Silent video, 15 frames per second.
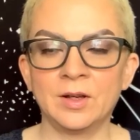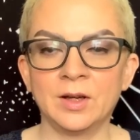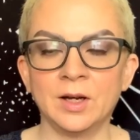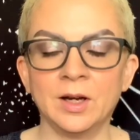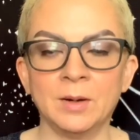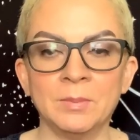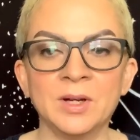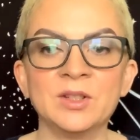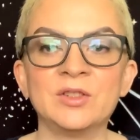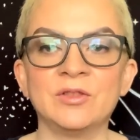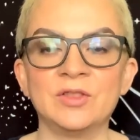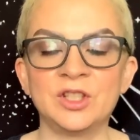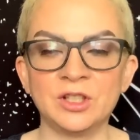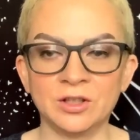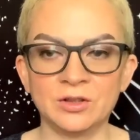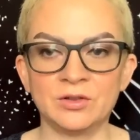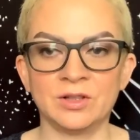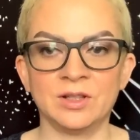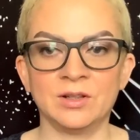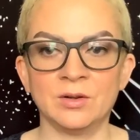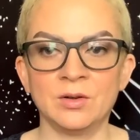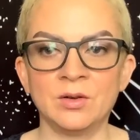a bunch of
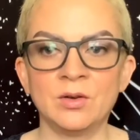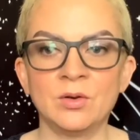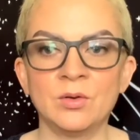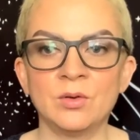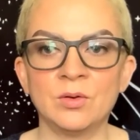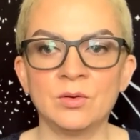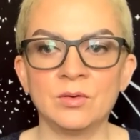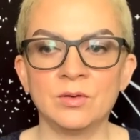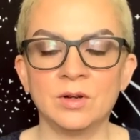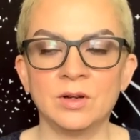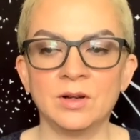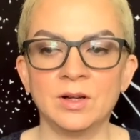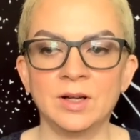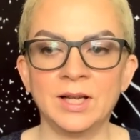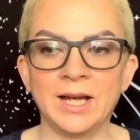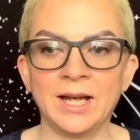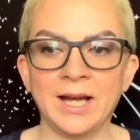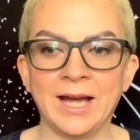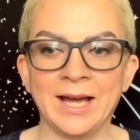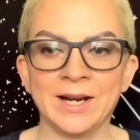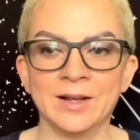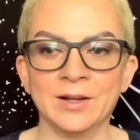children
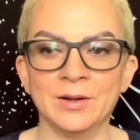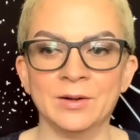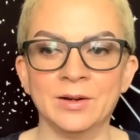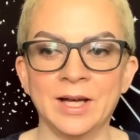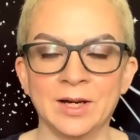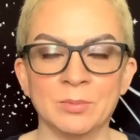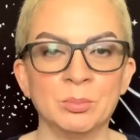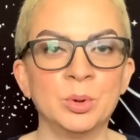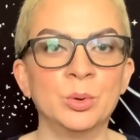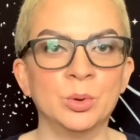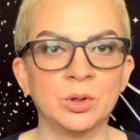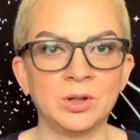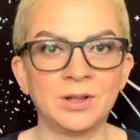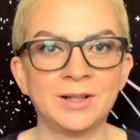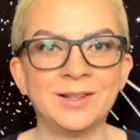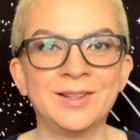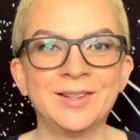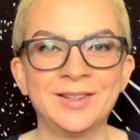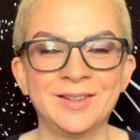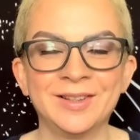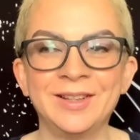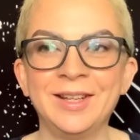at a, at a pool.
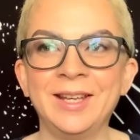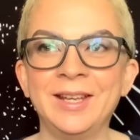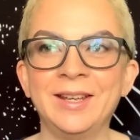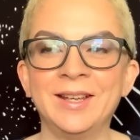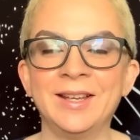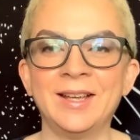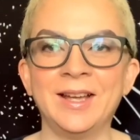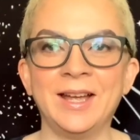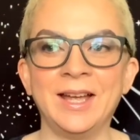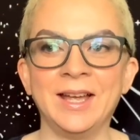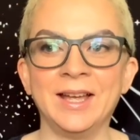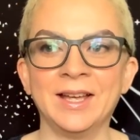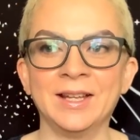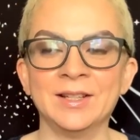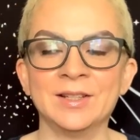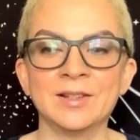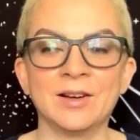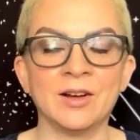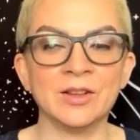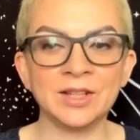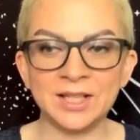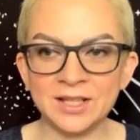And
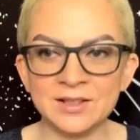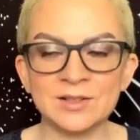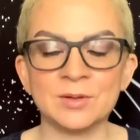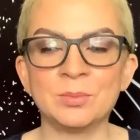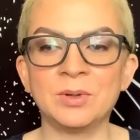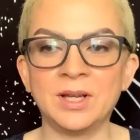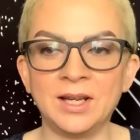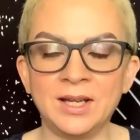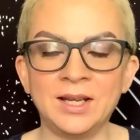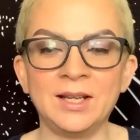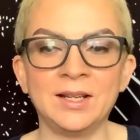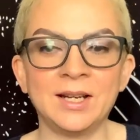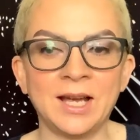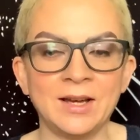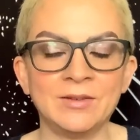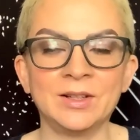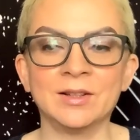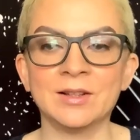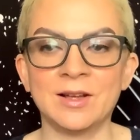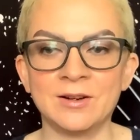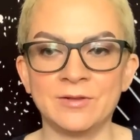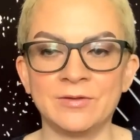all the kids are playing and having a
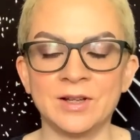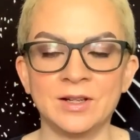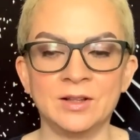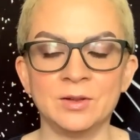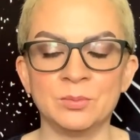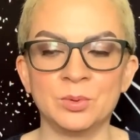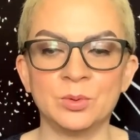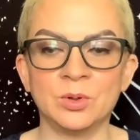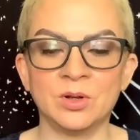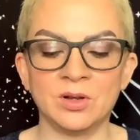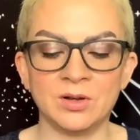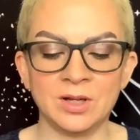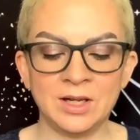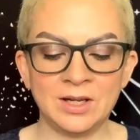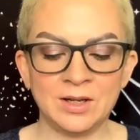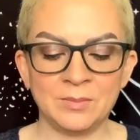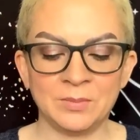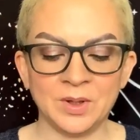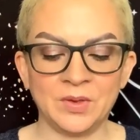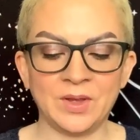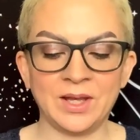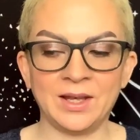lot of fun in the pool,
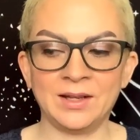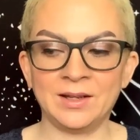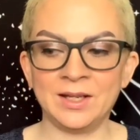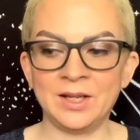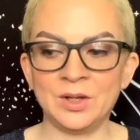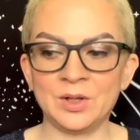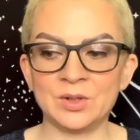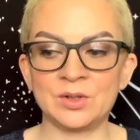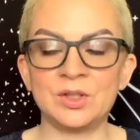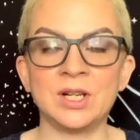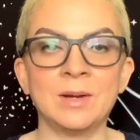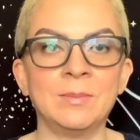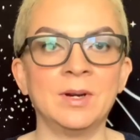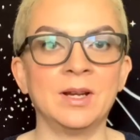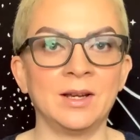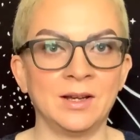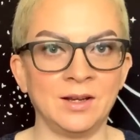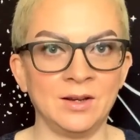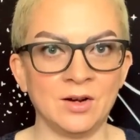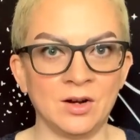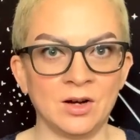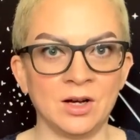but then here's
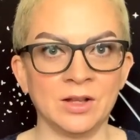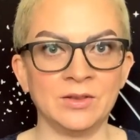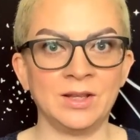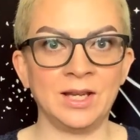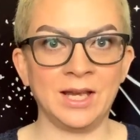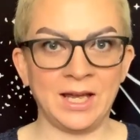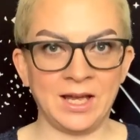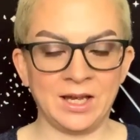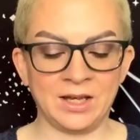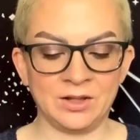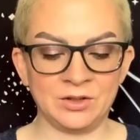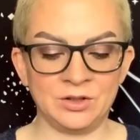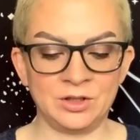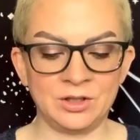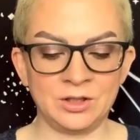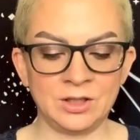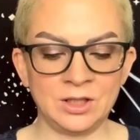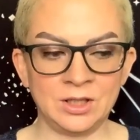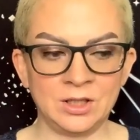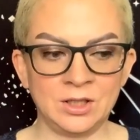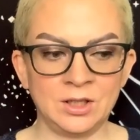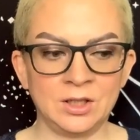Gemini on the edge,
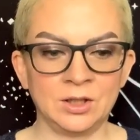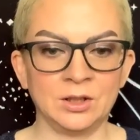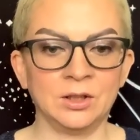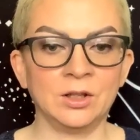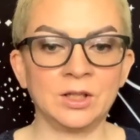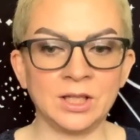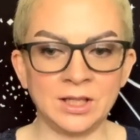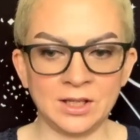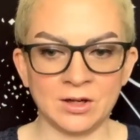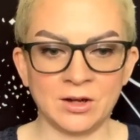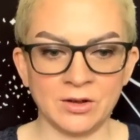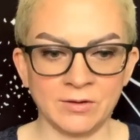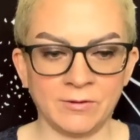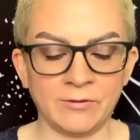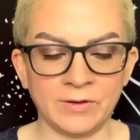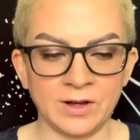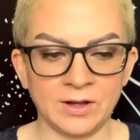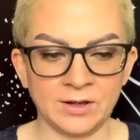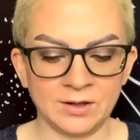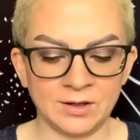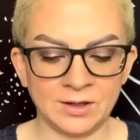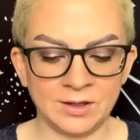looking at all the
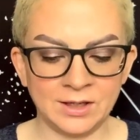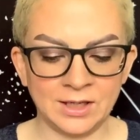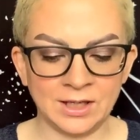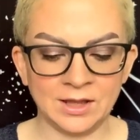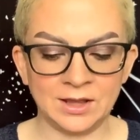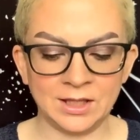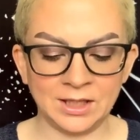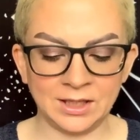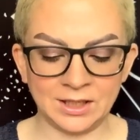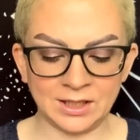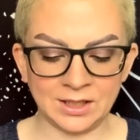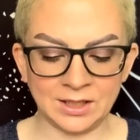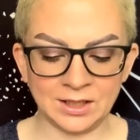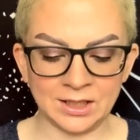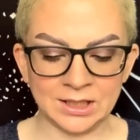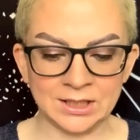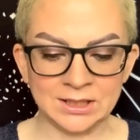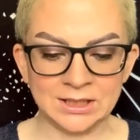fun and thinking,